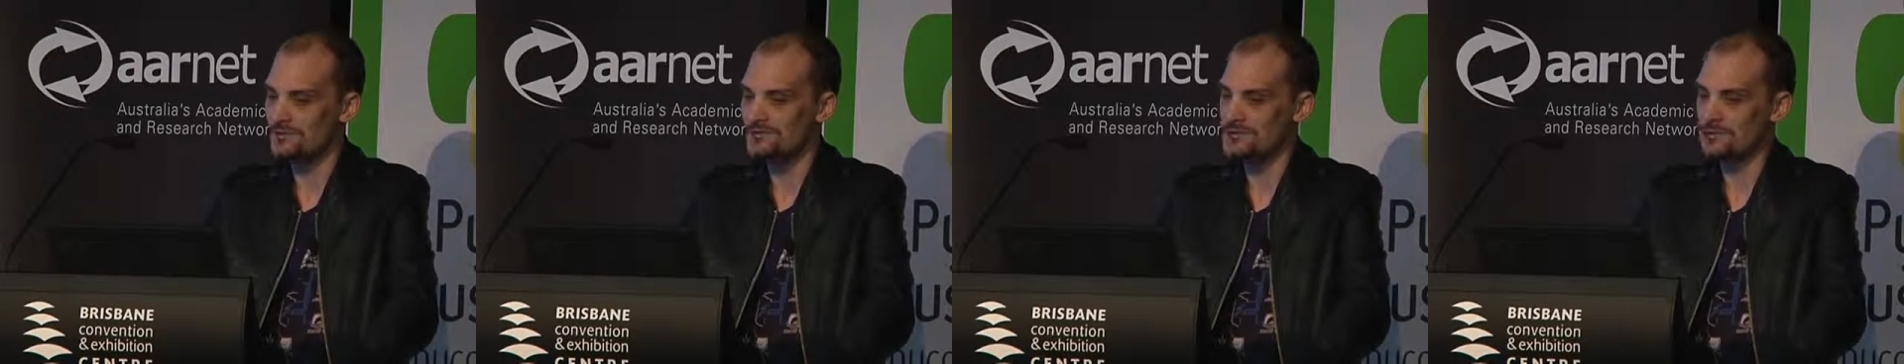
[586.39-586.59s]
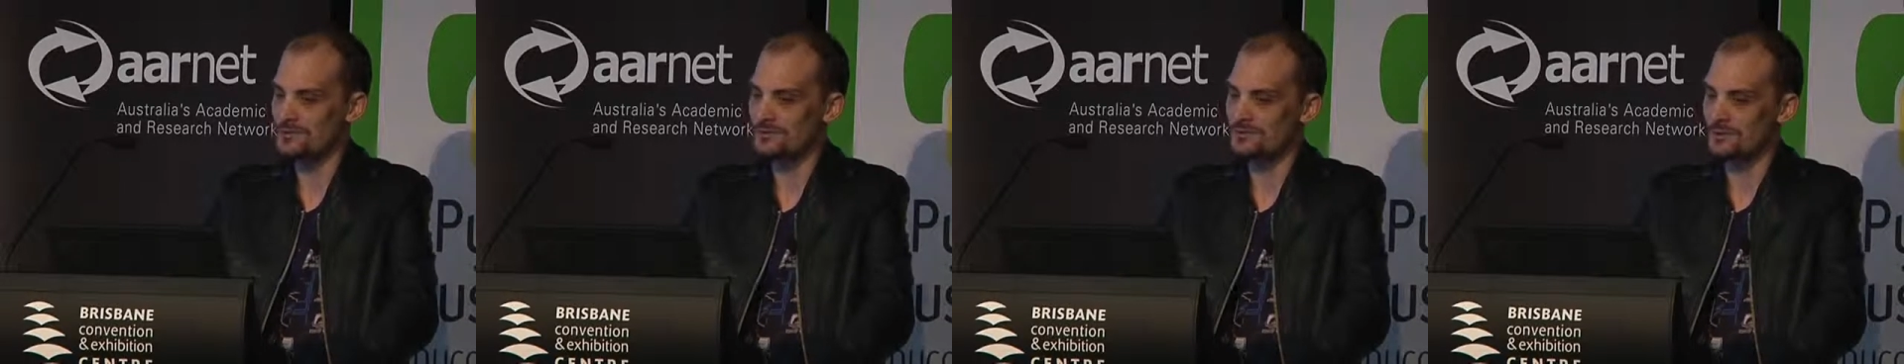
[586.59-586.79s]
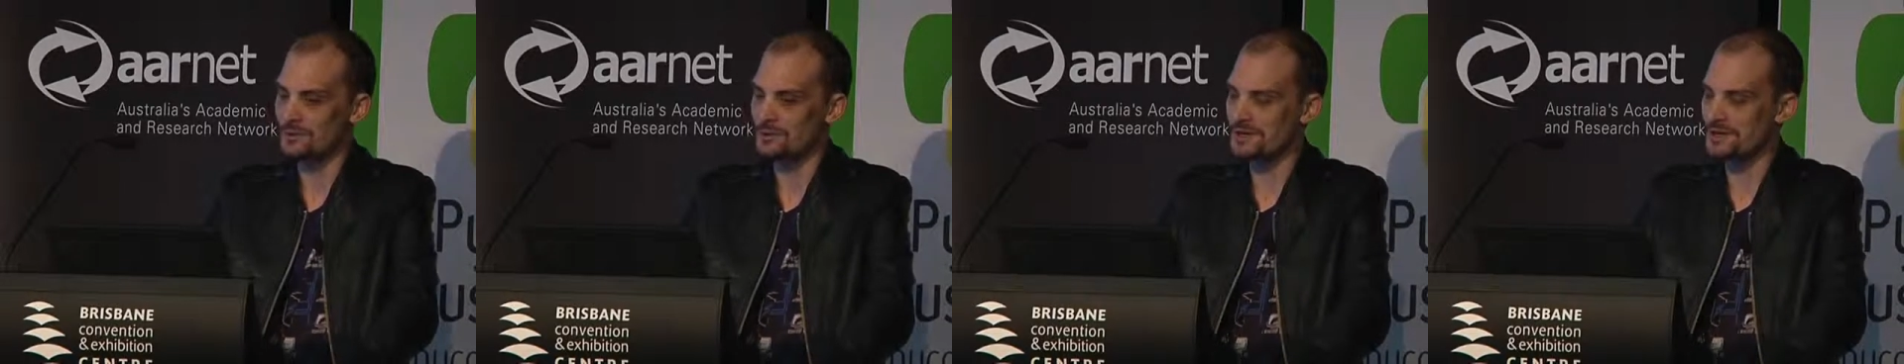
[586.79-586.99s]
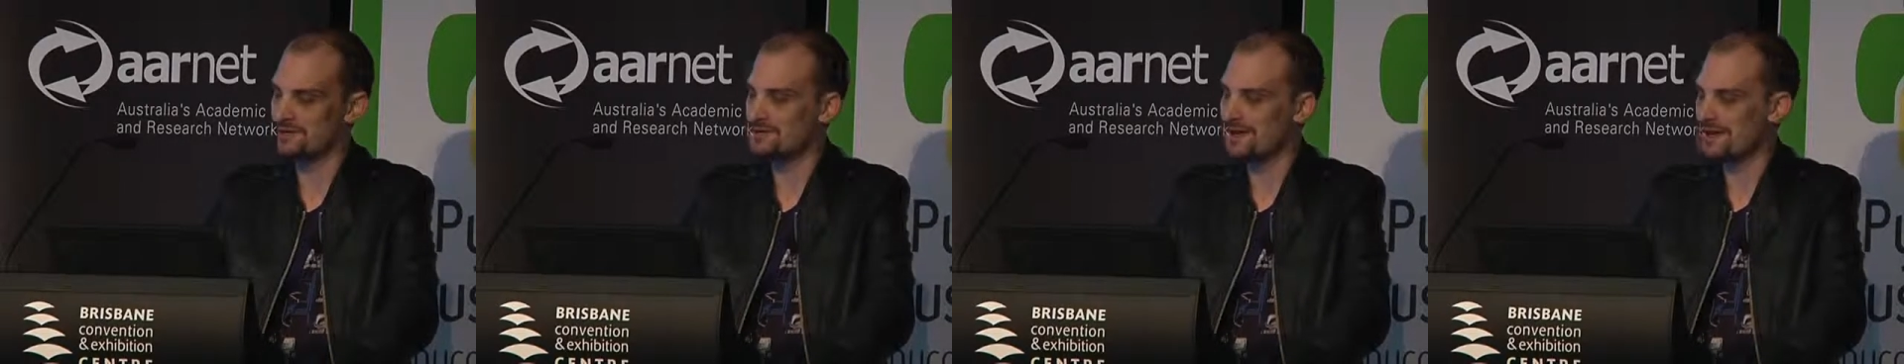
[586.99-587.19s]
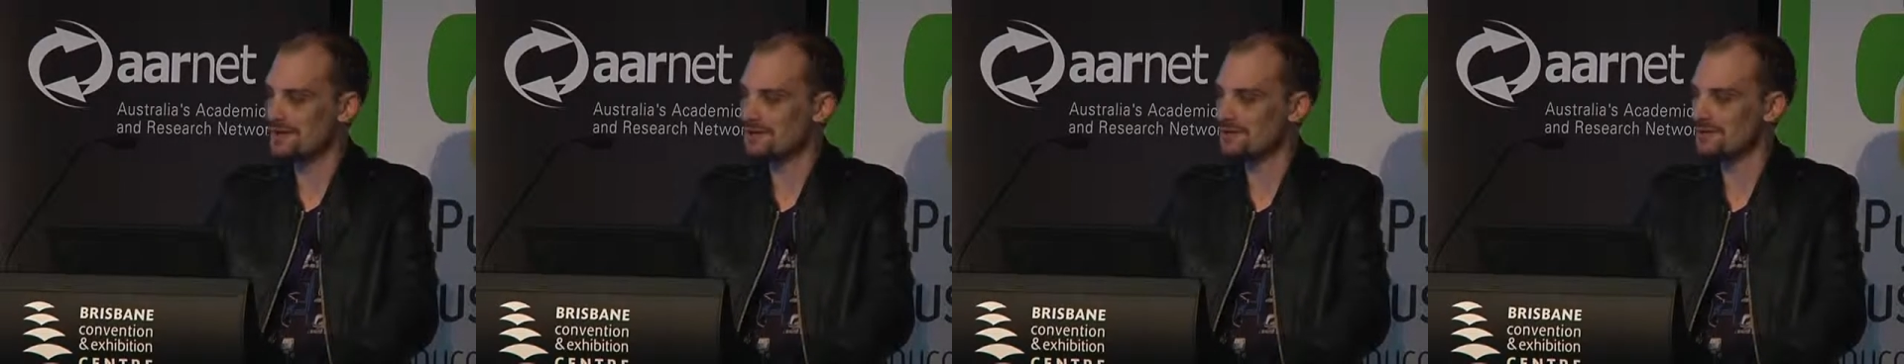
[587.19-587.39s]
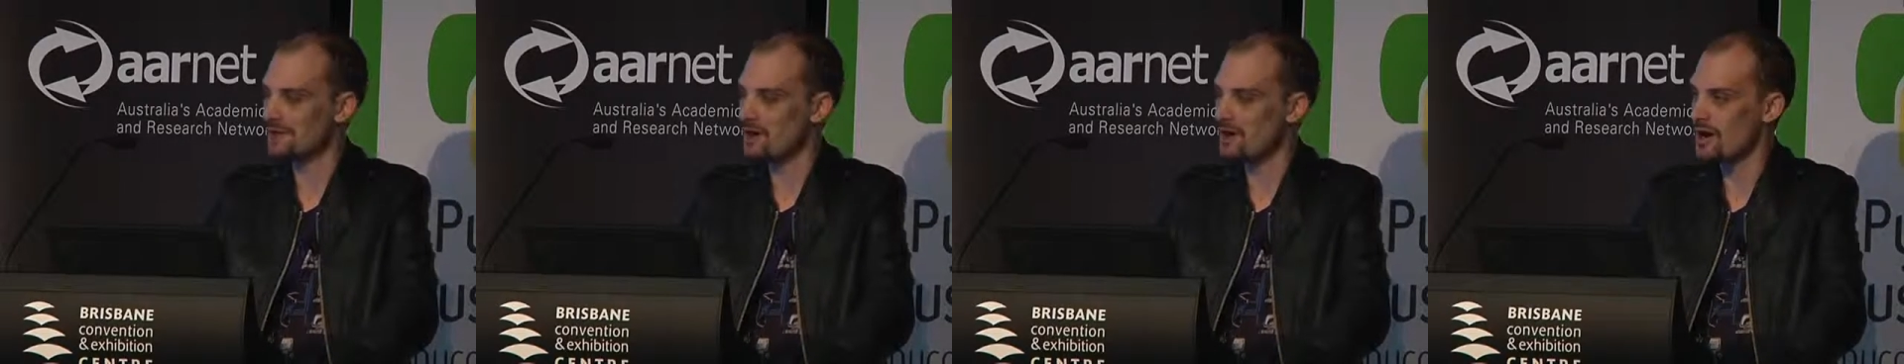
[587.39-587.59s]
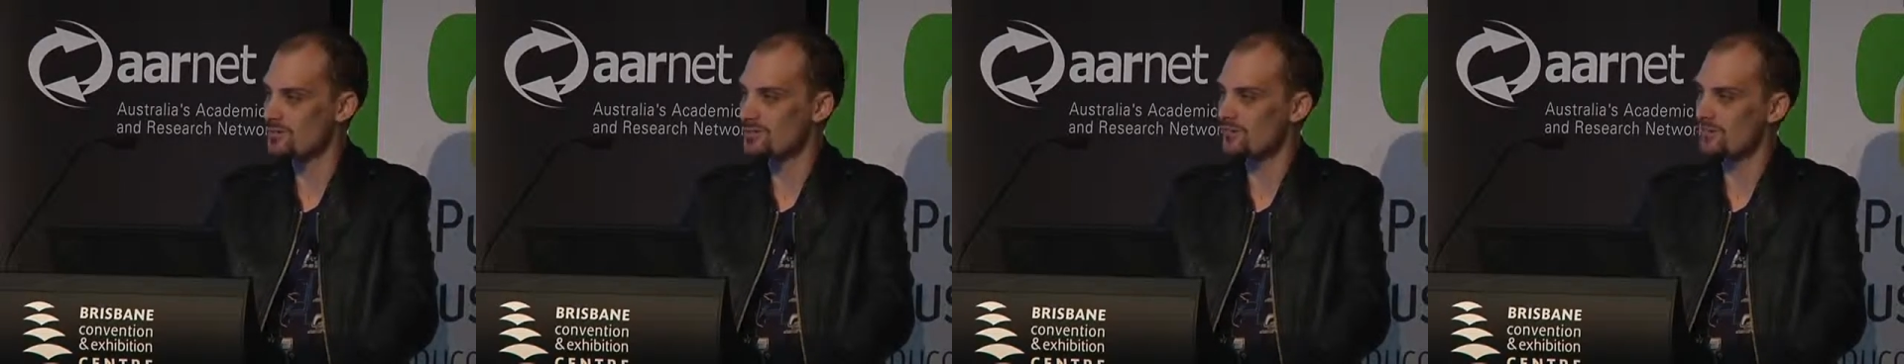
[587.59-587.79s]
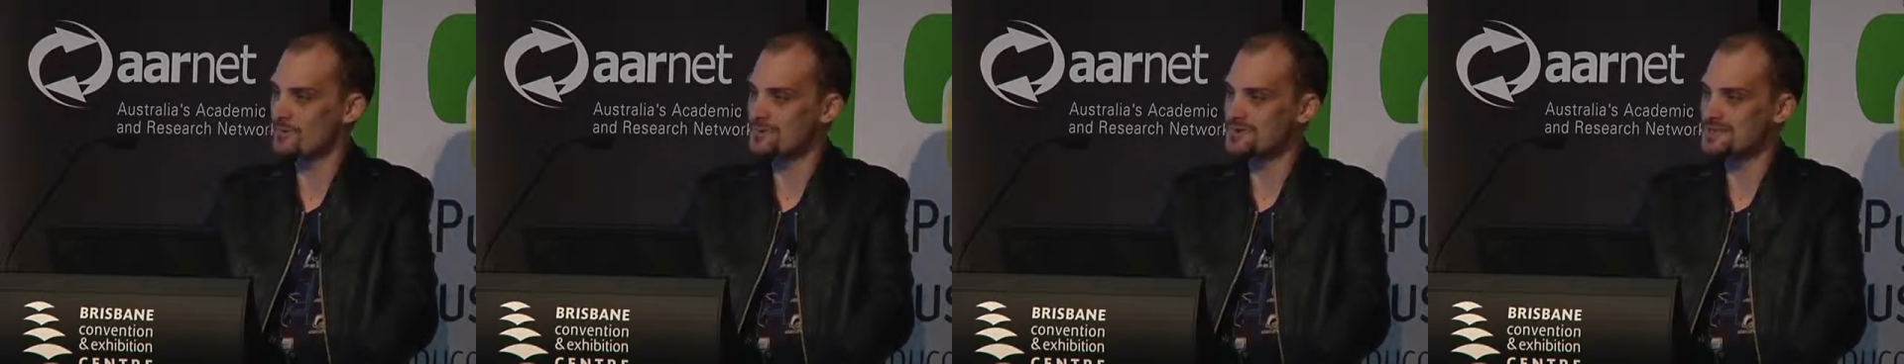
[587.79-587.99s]
So if you're looking to make a
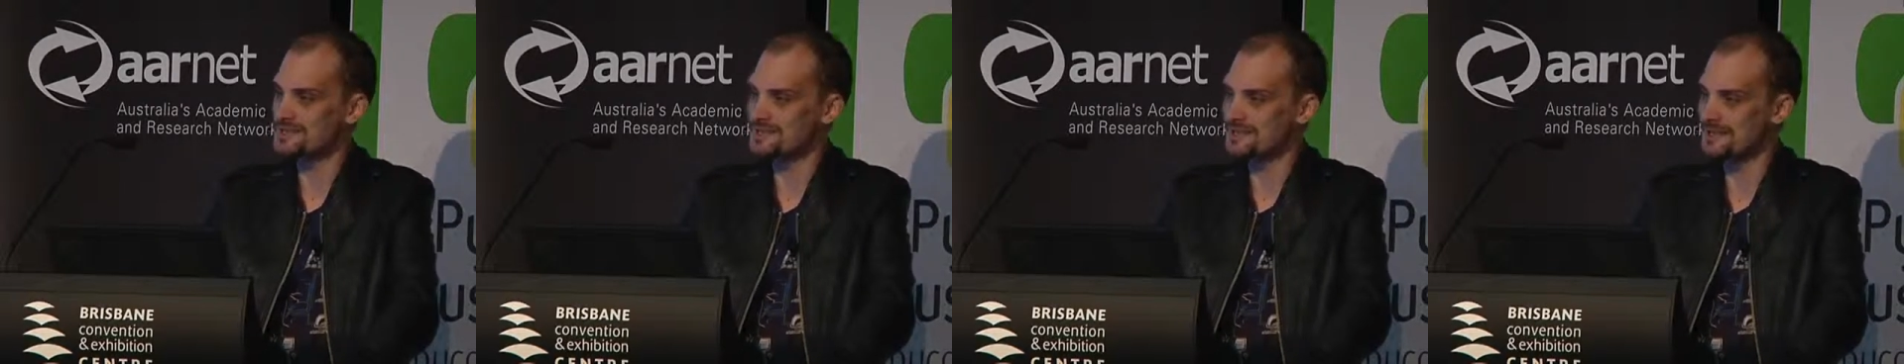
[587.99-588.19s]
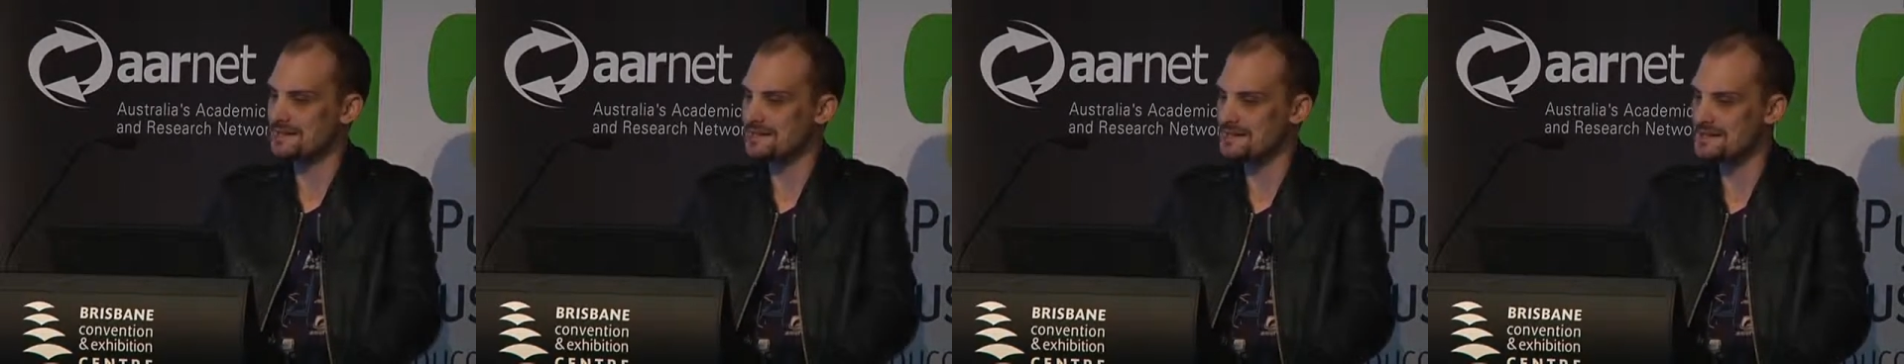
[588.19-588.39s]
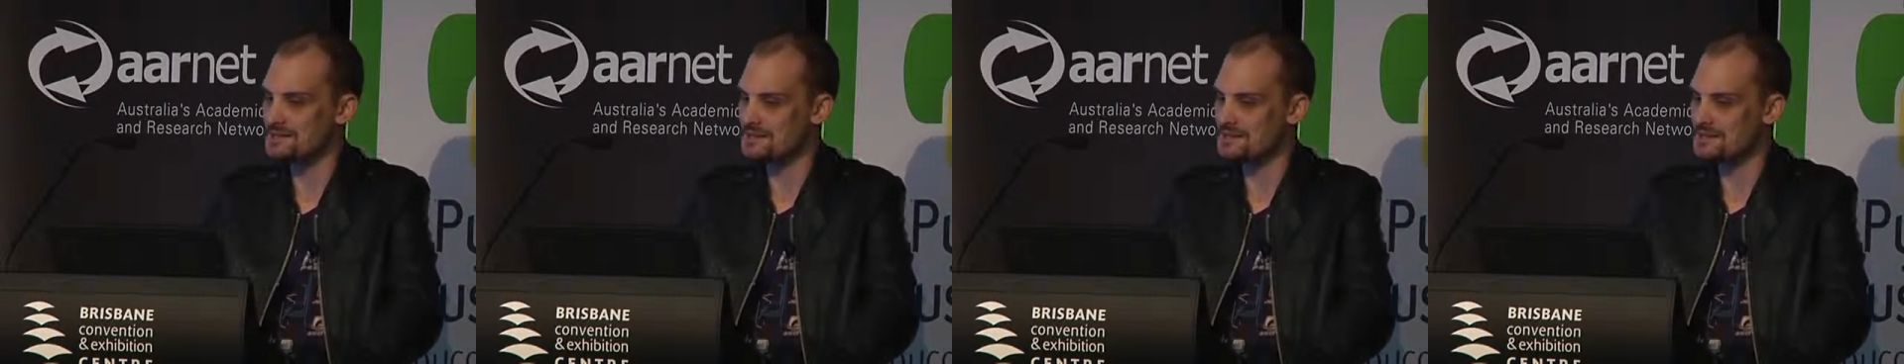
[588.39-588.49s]
high-performance DNS